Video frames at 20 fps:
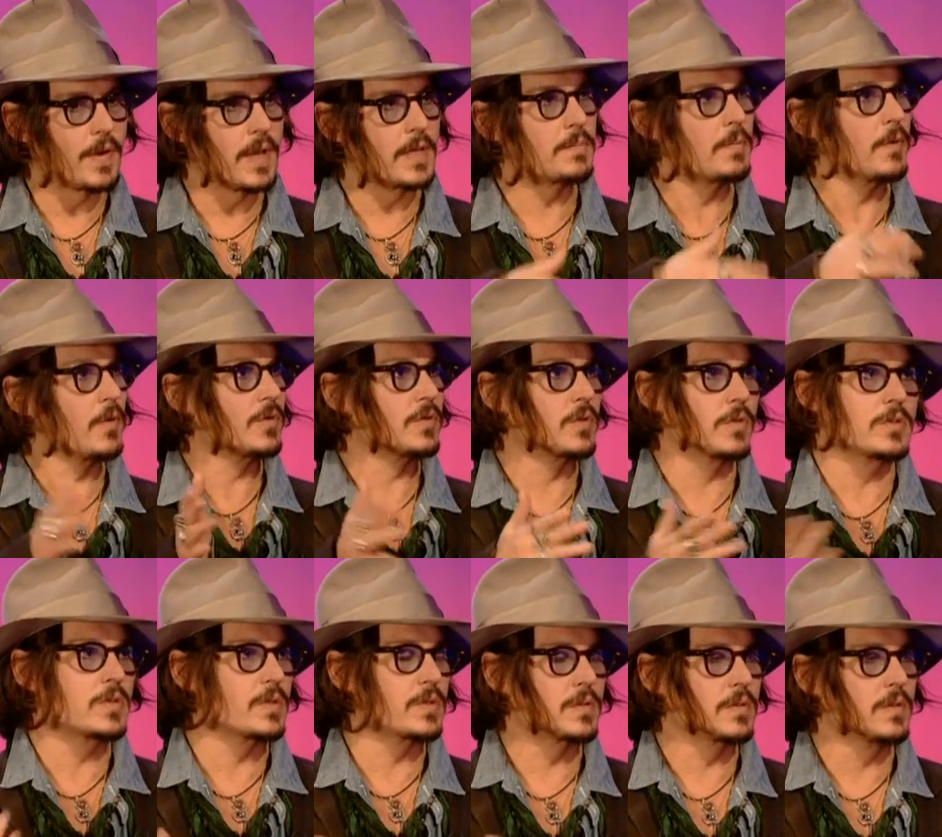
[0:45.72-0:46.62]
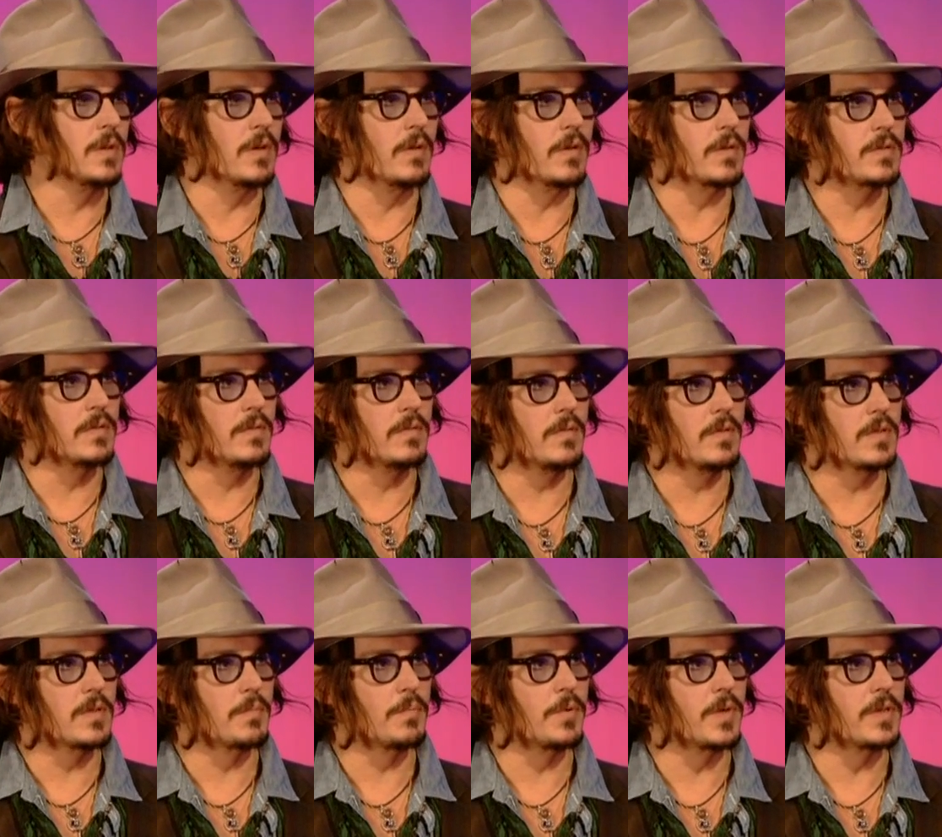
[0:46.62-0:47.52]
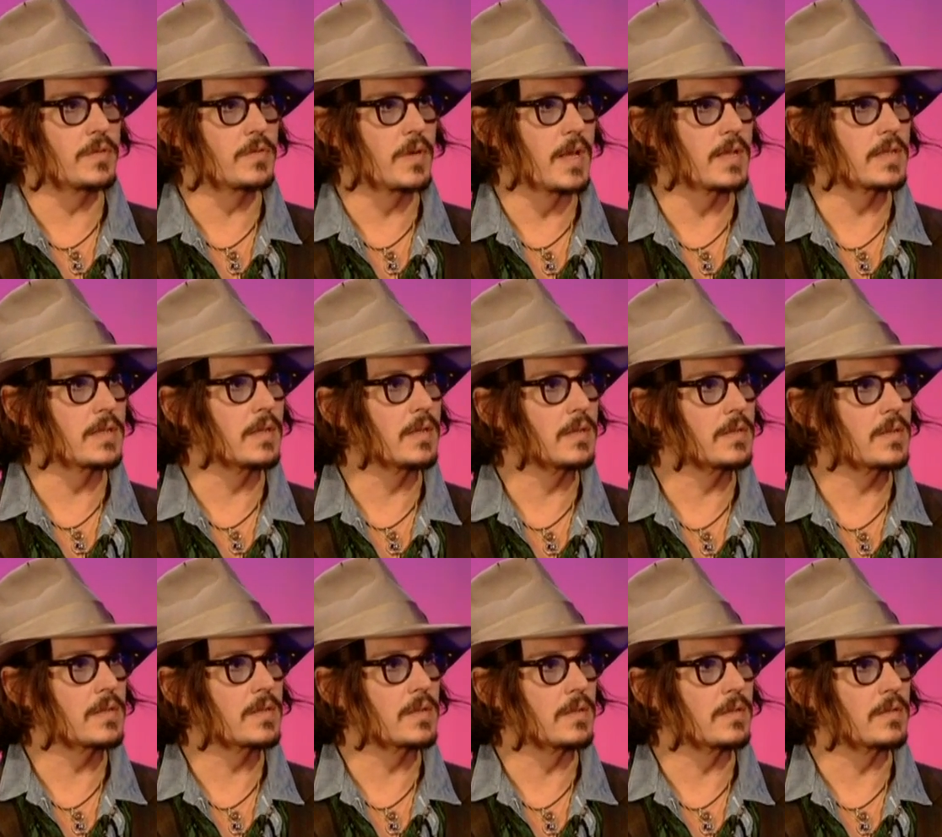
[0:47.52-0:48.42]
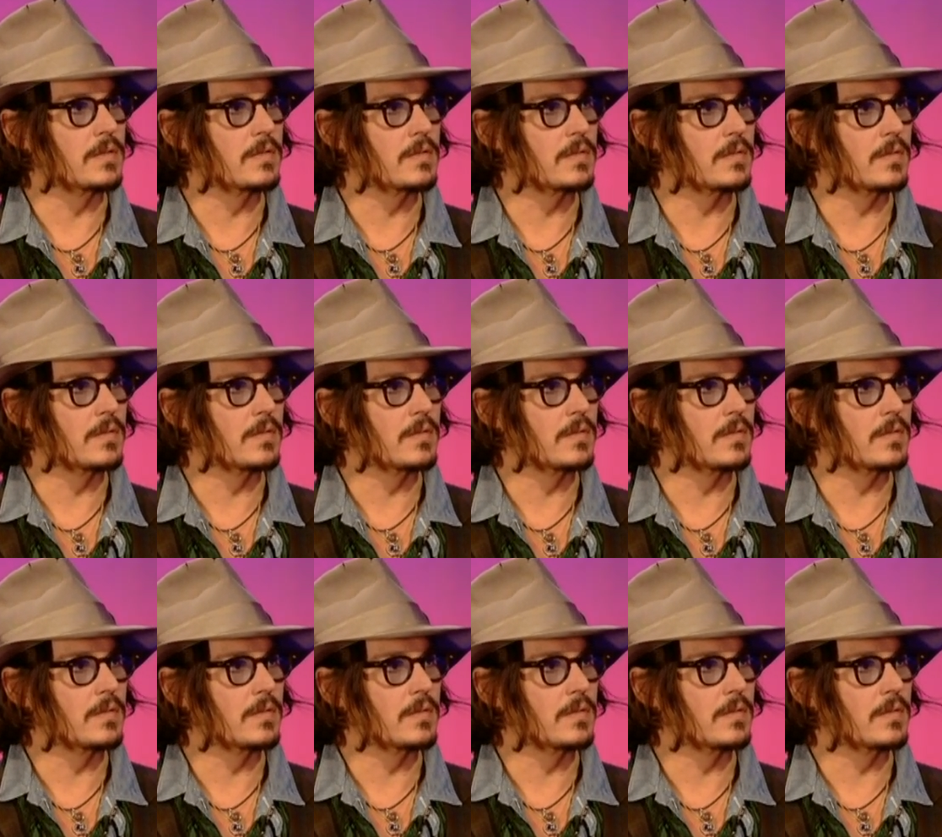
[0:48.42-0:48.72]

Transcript: France, but also just, it's a pretty transient existence.